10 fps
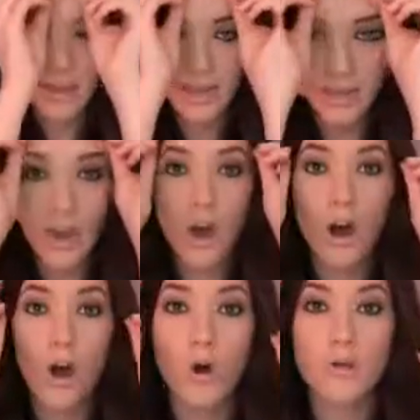It
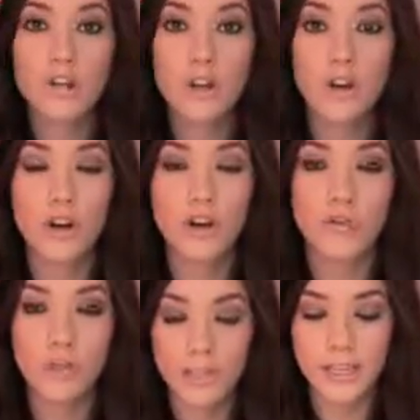holds
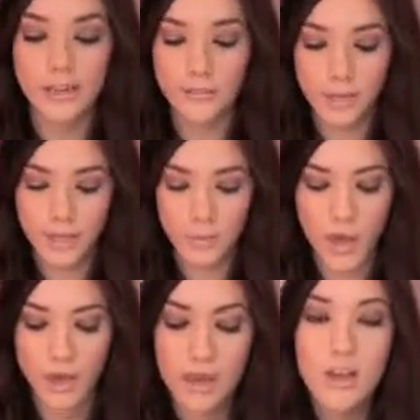curl really, really
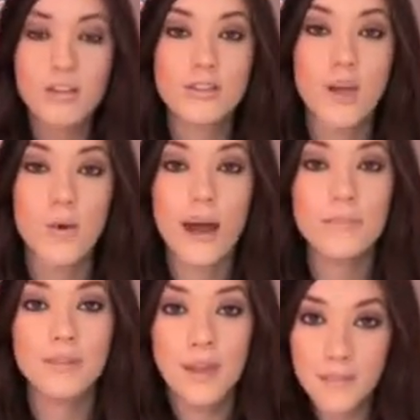well. So
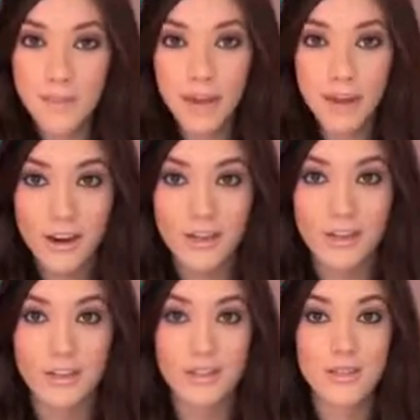I'm loving my hair
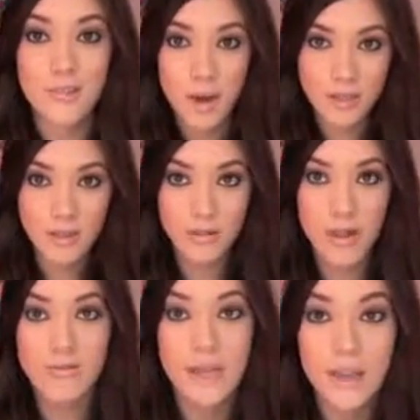extensions. I'm also
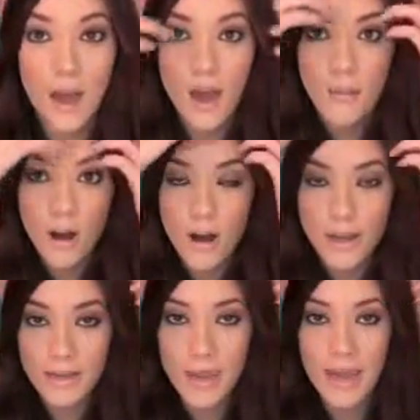loving
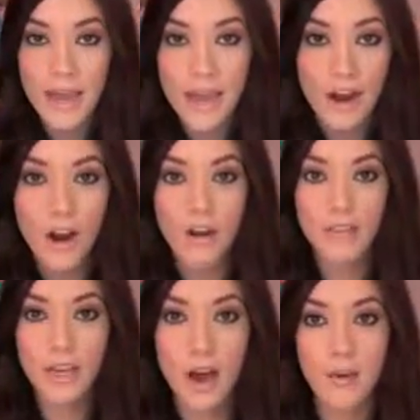parting my hair on
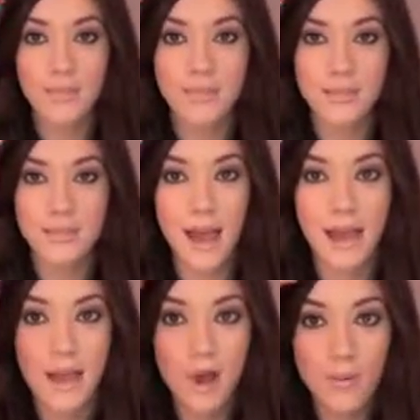the opposite side.
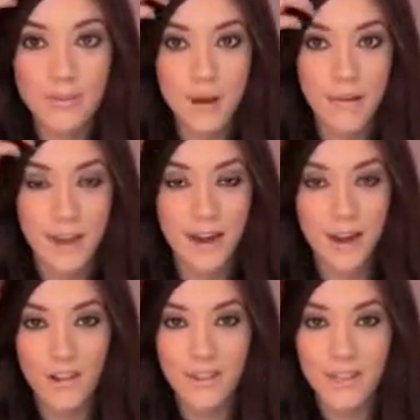I always part my hair
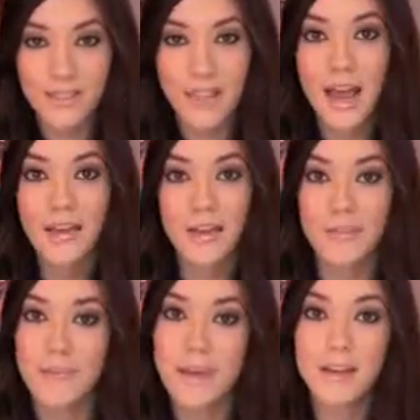on this side or
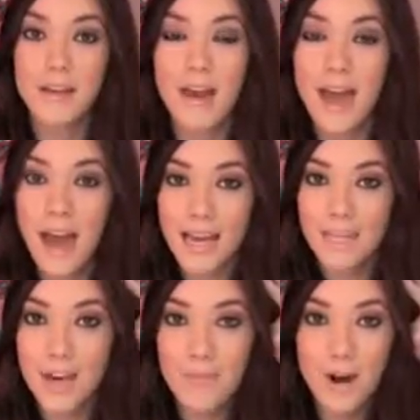the middle. I
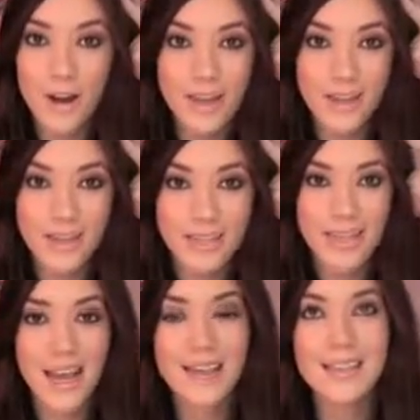started parting it on this
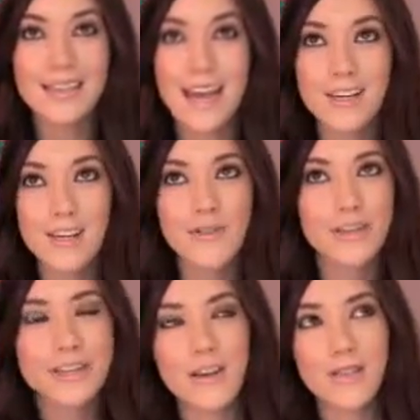side, and it's actually
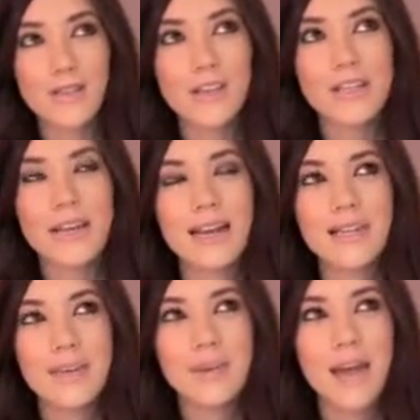for a selfish reason. I
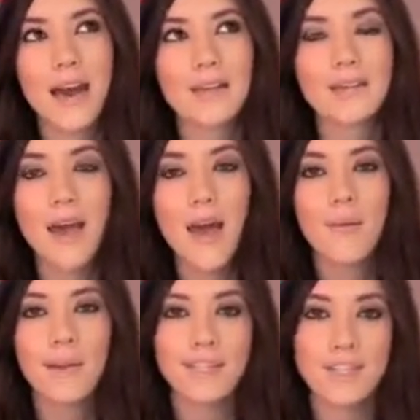did it because
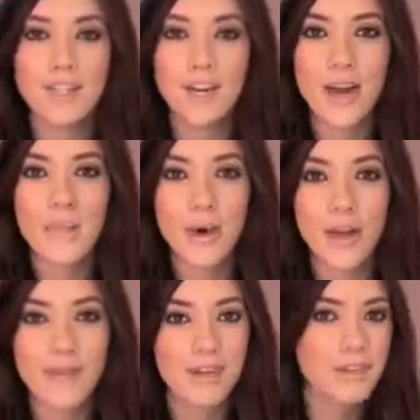my sister and I
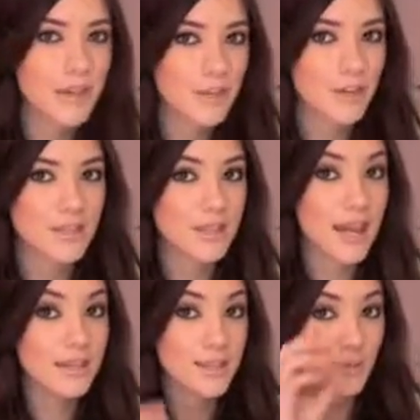both have our same good
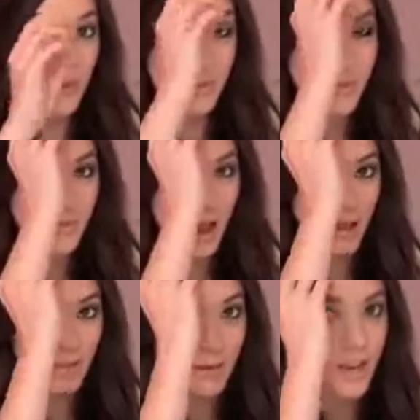sides, because when we
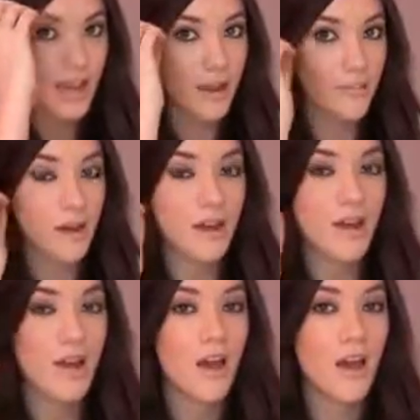smile for a camera,
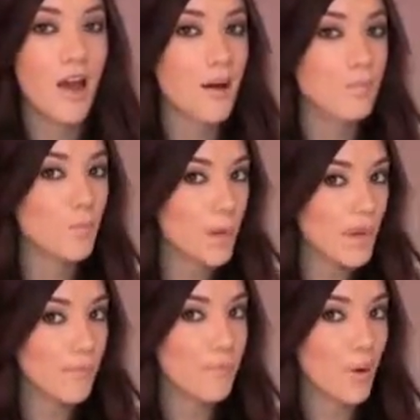
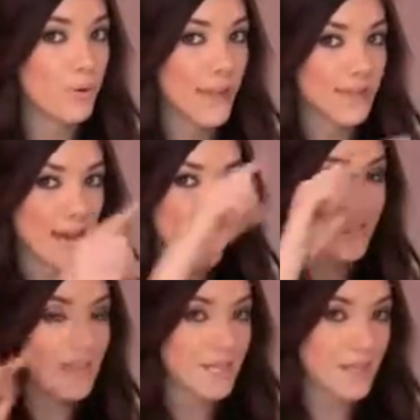we both like to
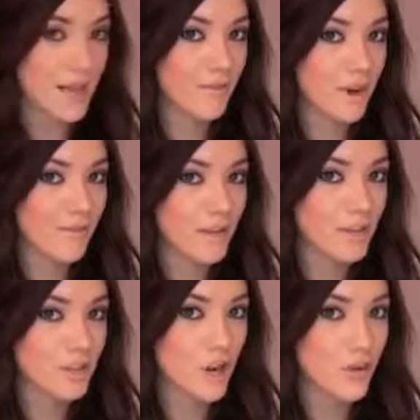have this side of our
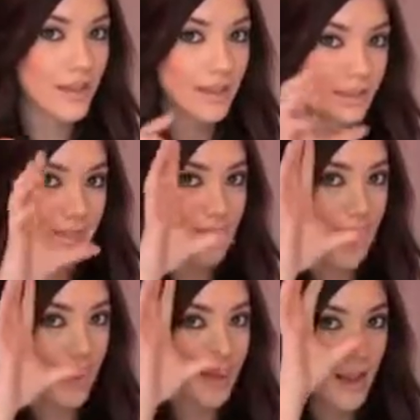face showing, like the
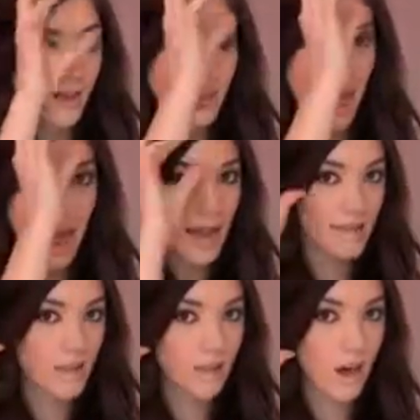side that
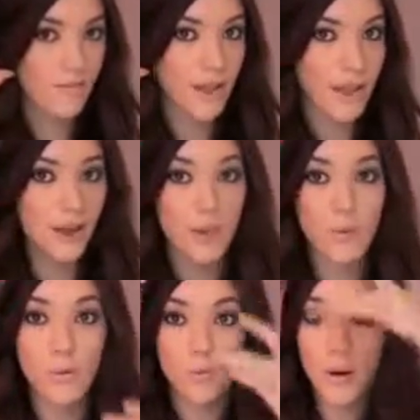has a lot of hair, and
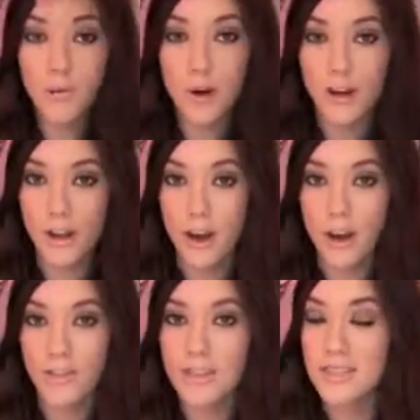we were both parting our
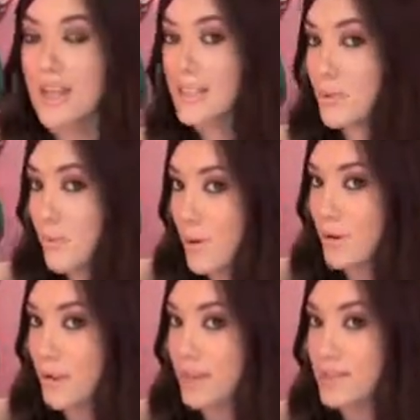hair on this side, so we
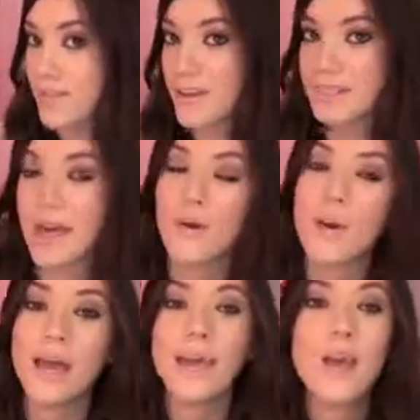both like to face that
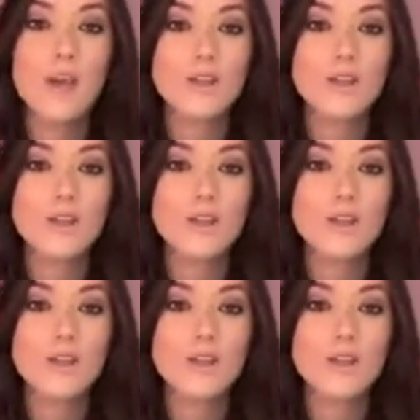way.